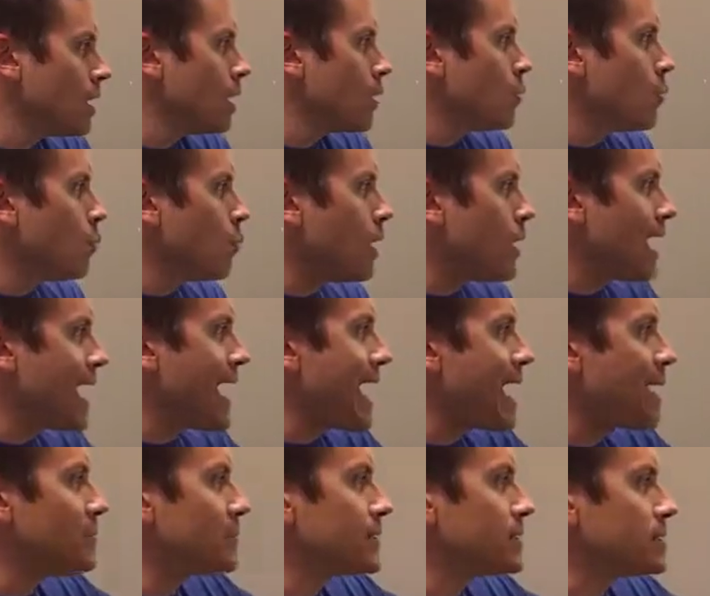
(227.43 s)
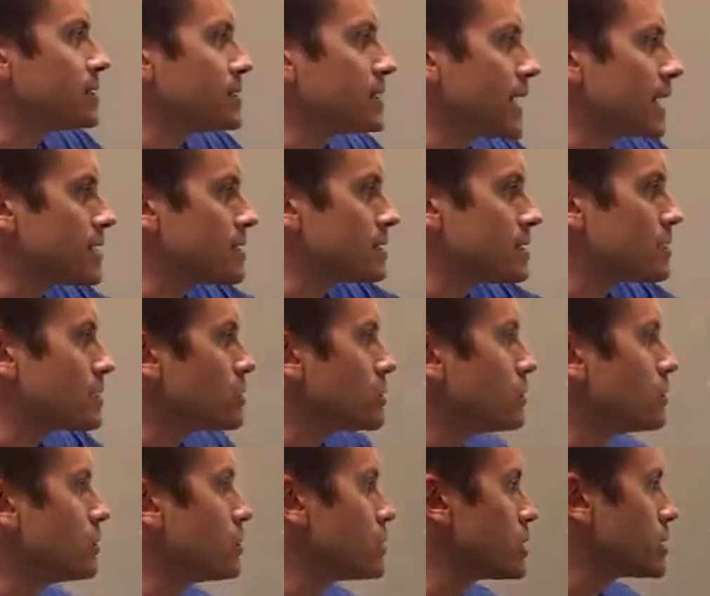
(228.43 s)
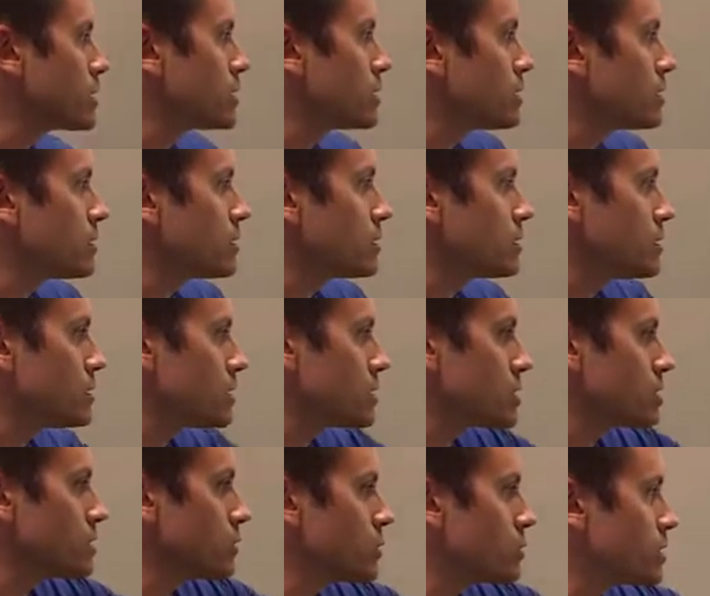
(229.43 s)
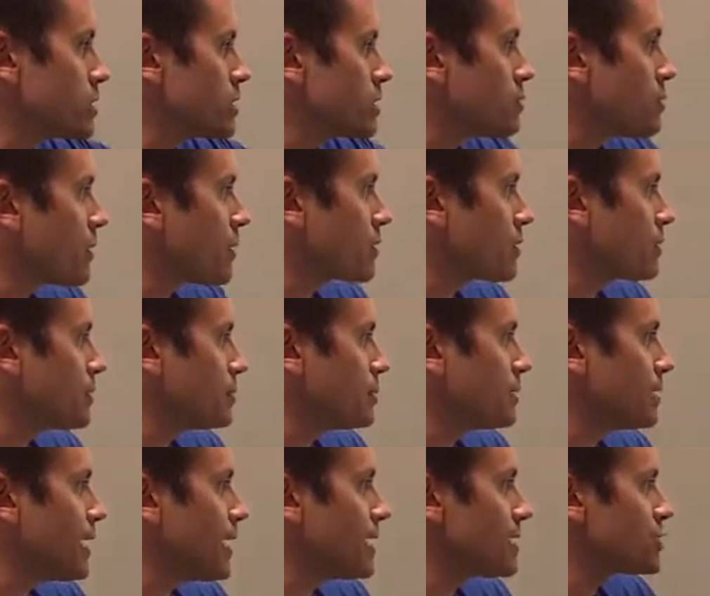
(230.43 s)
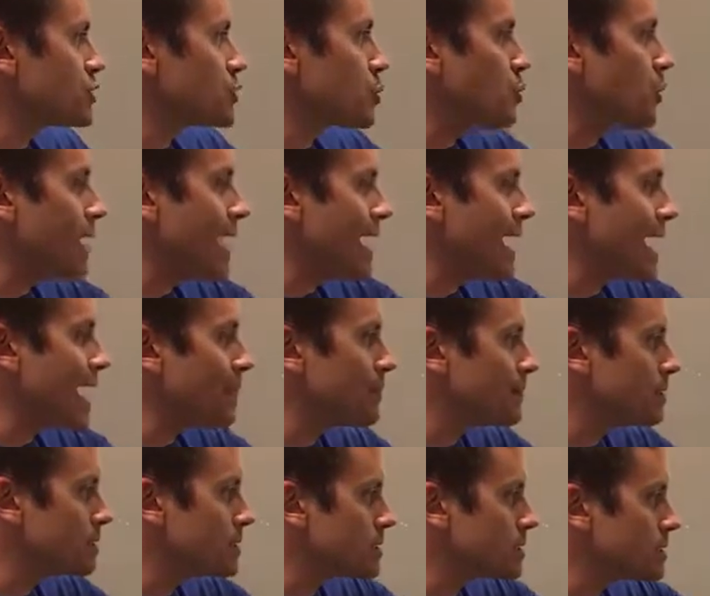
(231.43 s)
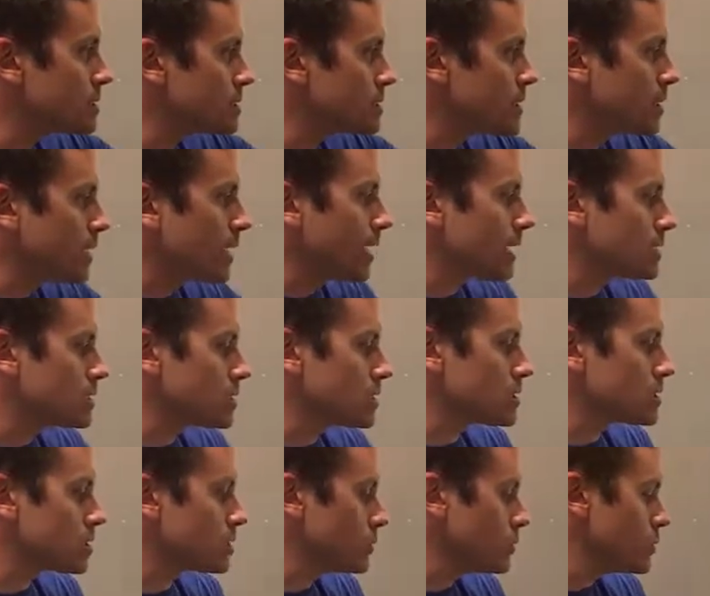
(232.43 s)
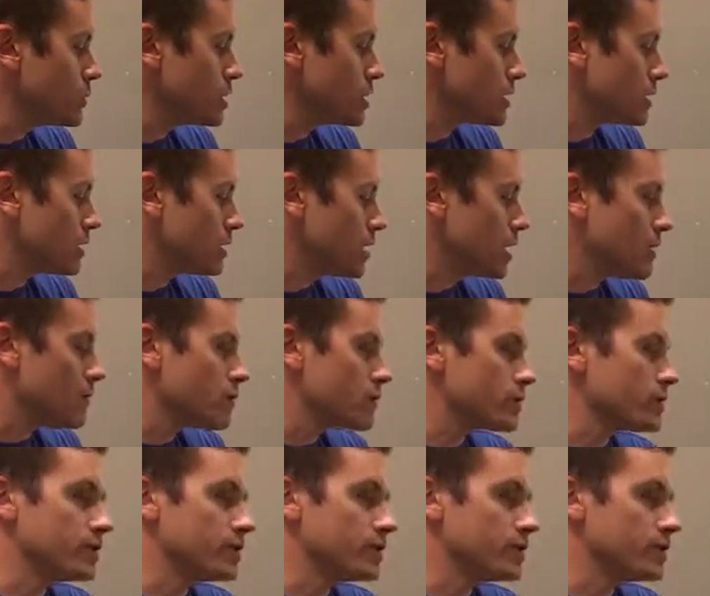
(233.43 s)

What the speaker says: What happens as the solution? And the solution is part of the plot. So what happens as the solution for the